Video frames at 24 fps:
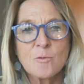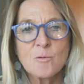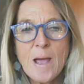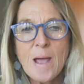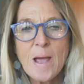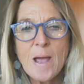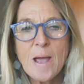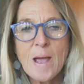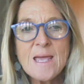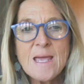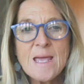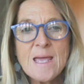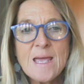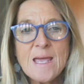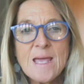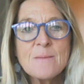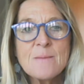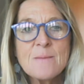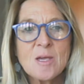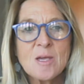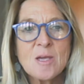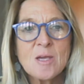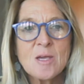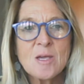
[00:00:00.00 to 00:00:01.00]
way
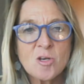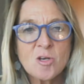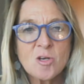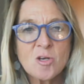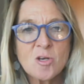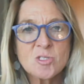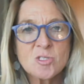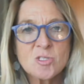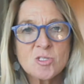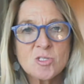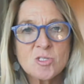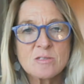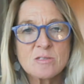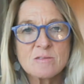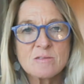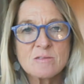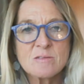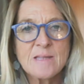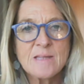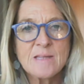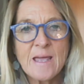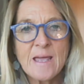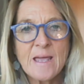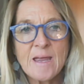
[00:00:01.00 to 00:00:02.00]
beyond
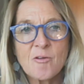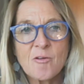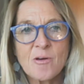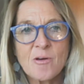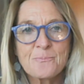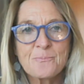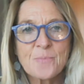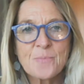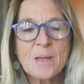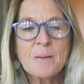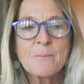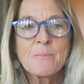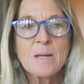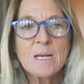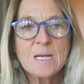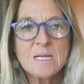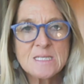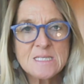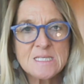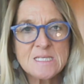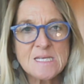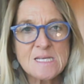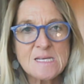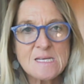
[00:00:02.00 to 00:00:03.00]
their
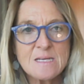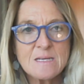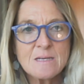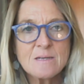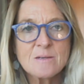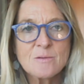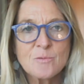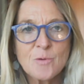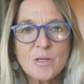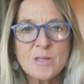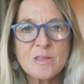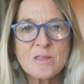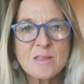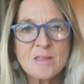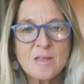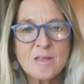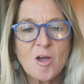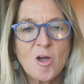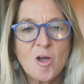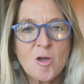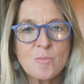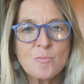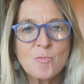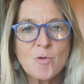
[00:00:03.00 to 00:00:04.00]
ability with
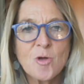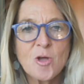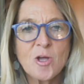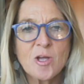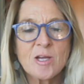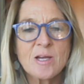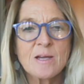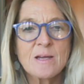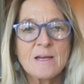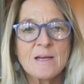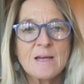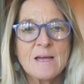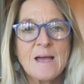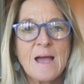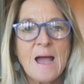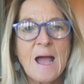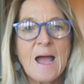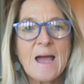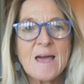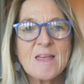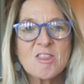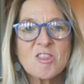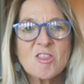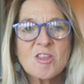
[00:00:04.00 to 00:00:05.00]
homework,
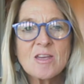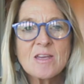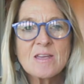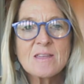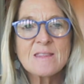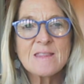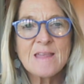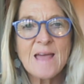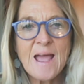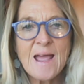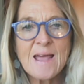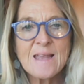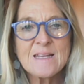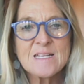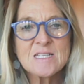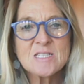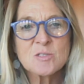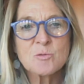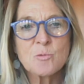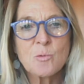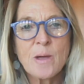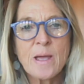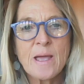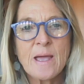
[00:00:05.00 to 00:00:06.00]
I think that is
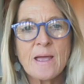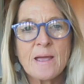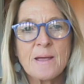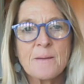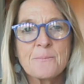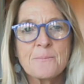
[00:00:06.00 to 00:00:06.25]
where